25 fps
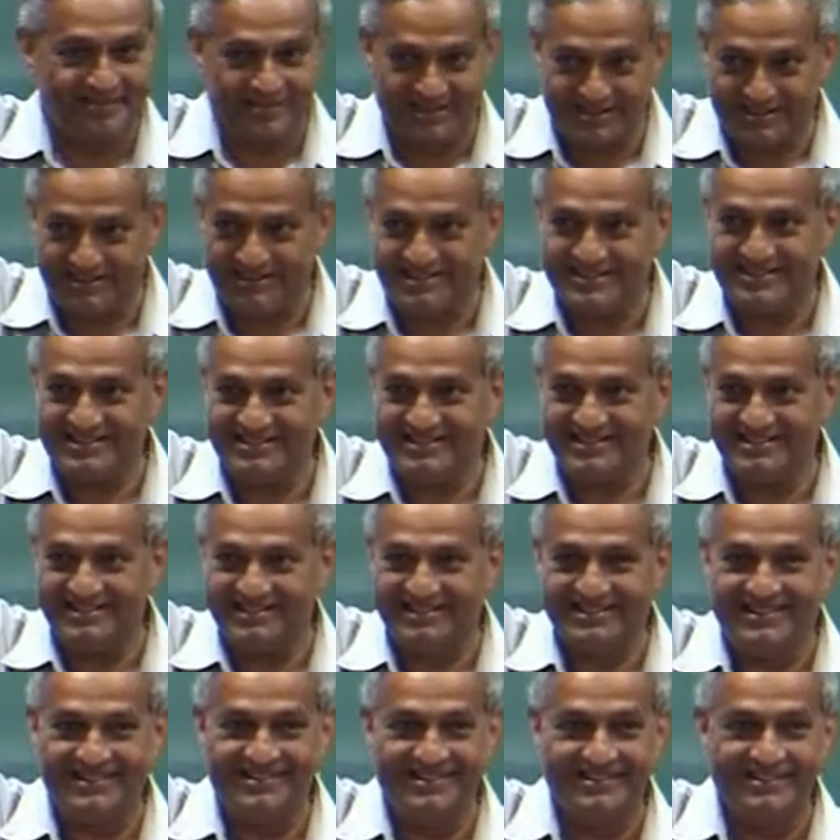agreed,
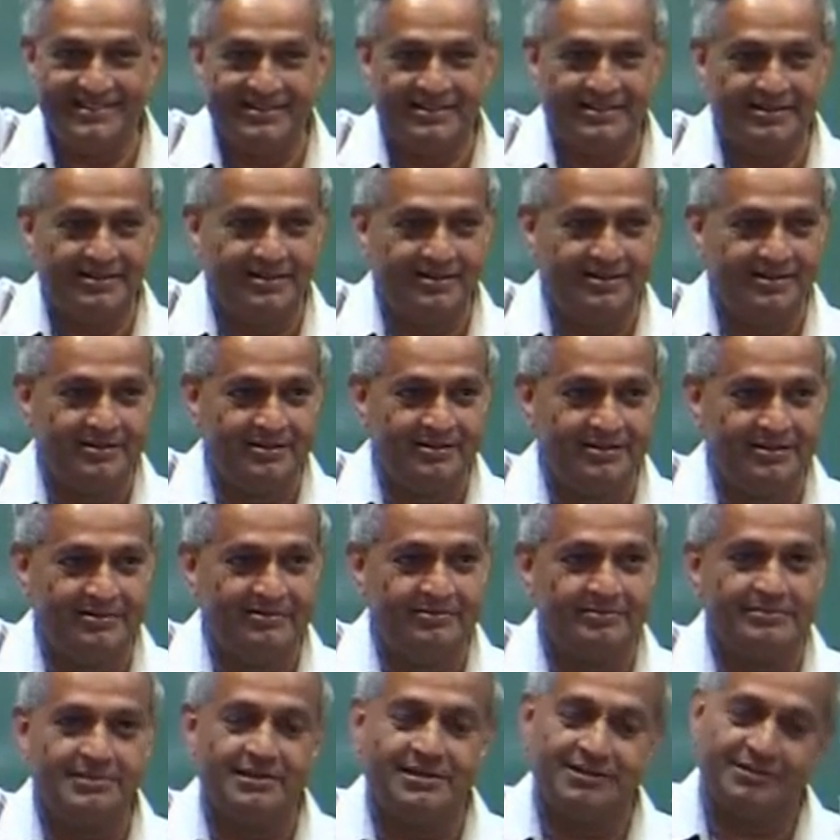
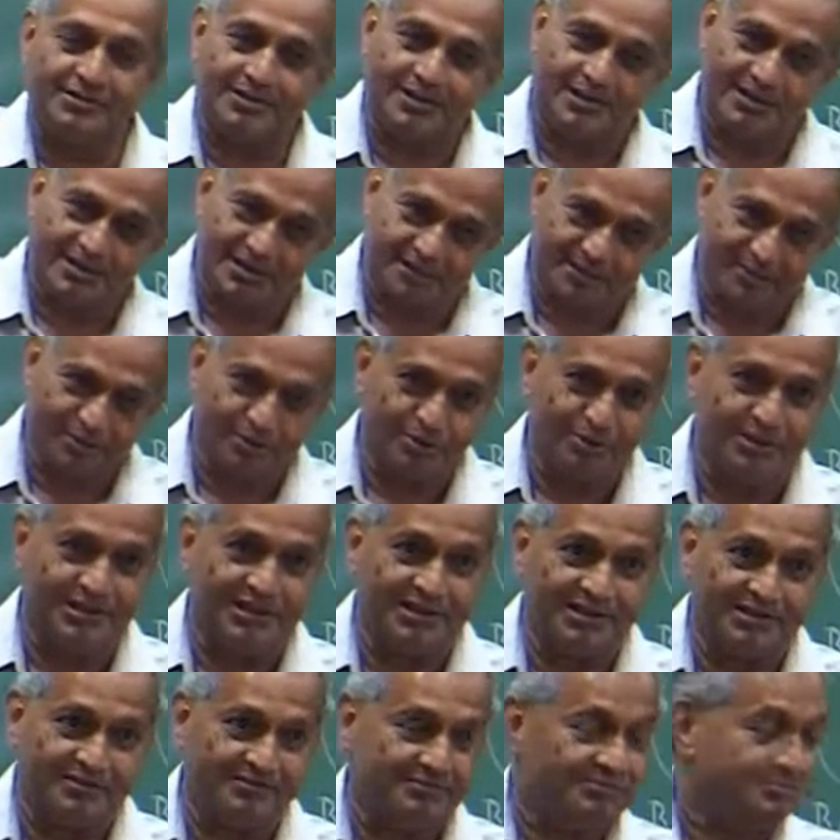that is called a
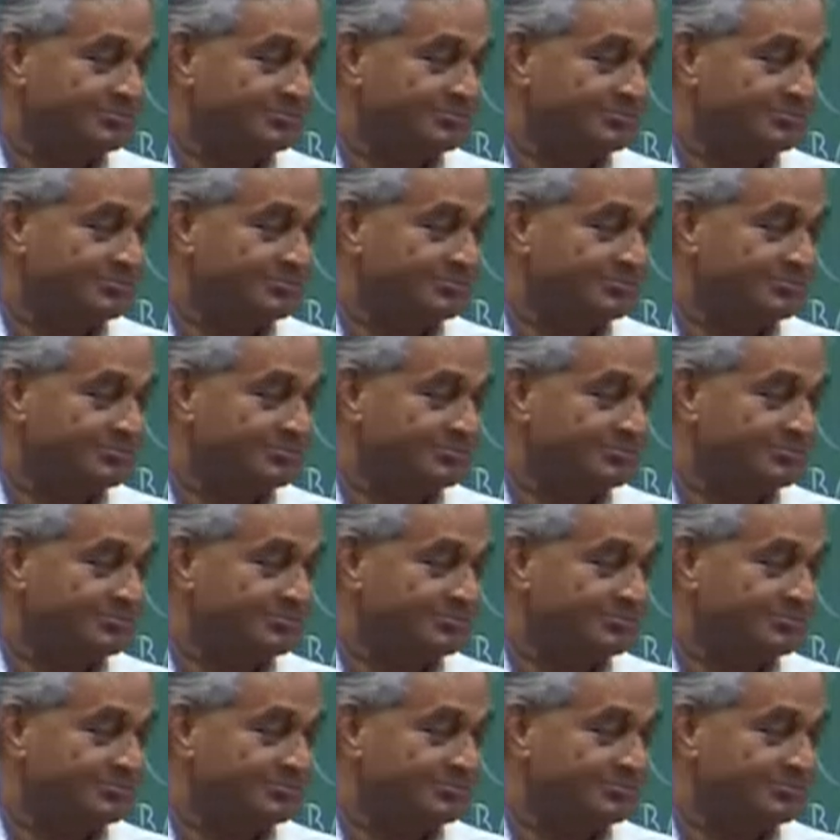coning,